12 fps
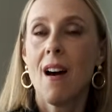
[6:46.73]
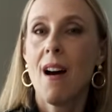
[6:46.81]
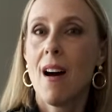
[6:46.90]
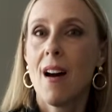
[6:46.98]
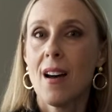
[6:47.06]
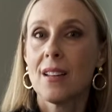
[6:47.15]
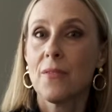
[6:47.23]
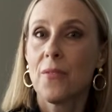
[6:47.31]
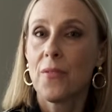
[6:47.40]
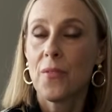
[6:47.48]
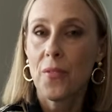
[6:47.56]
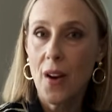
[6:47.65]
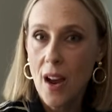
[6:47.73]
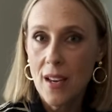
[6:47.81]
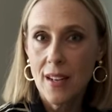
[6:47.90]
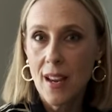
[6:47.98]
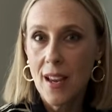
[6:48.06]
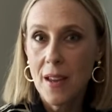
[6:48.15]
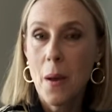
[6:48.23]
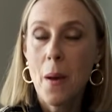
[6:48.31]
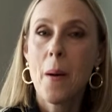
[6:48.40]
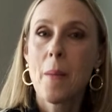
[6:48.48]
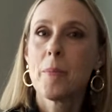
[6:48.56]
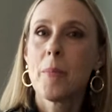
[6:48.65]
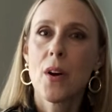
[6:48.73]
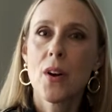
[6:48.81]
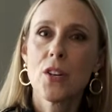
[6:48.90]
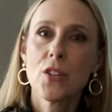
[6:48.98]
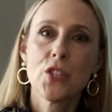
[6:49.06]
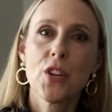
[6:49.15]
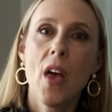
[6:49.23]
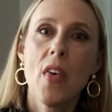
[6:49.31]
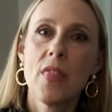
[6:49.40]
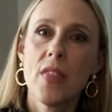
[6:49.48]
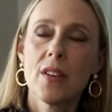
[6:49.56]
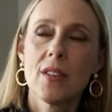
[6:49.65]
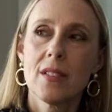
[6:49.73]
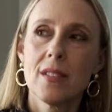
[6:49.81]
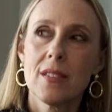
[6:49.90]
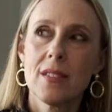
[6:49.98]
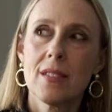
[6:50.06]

on Friday, March the